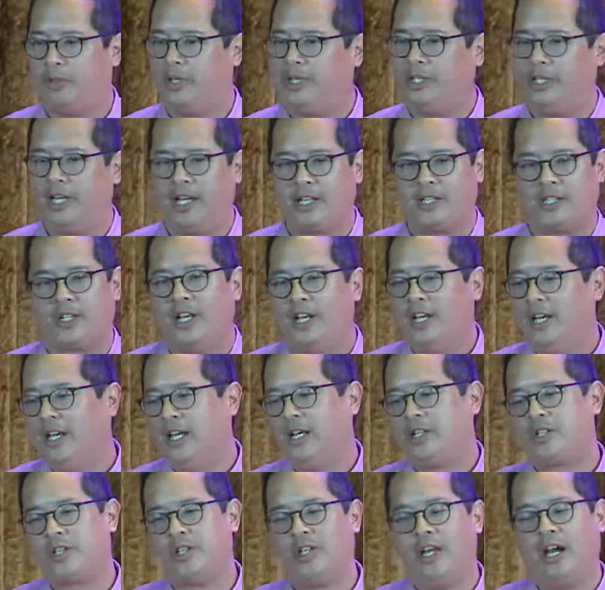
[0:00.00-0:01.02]
And yes,
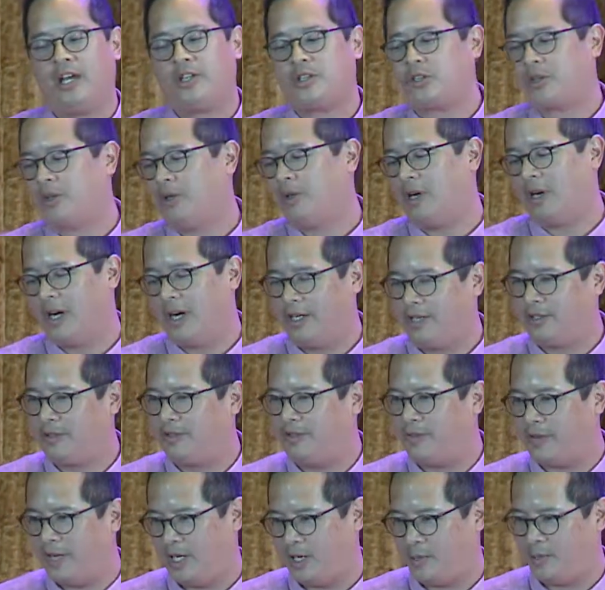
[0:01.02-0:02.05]
it's not so hard to
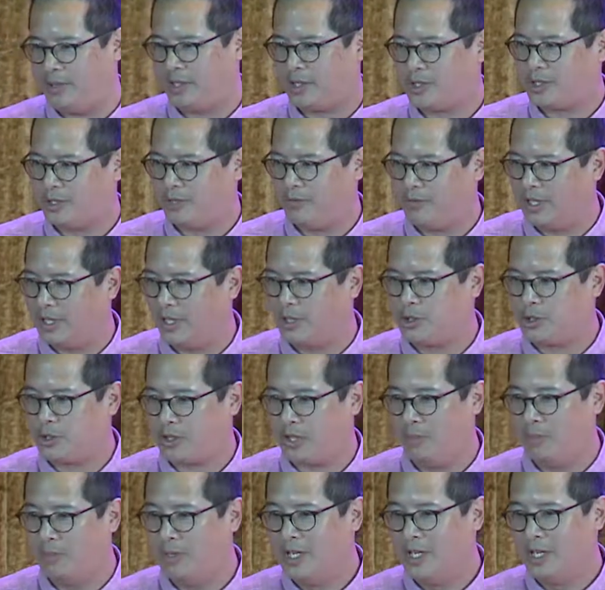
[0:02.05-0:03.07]
find a picture of Donald
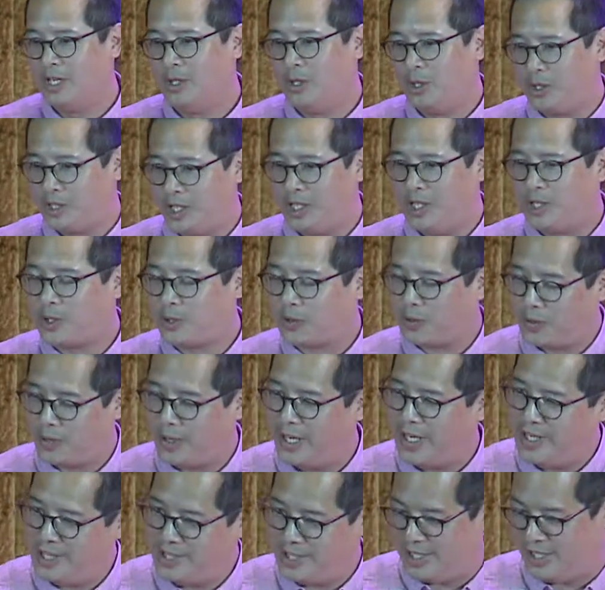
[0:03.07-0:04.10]
Trump looking
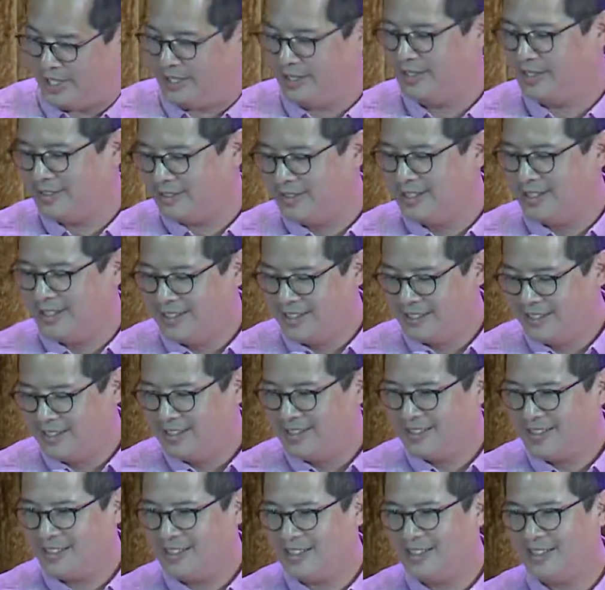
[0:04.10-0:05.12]
crazy
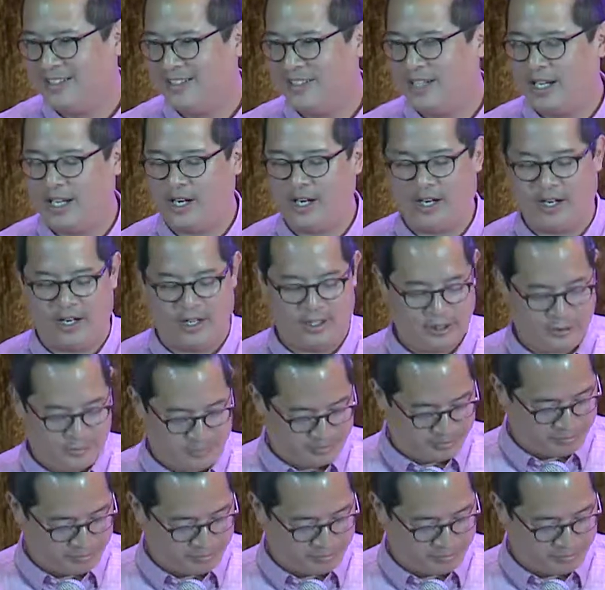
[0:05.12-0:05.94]
at all.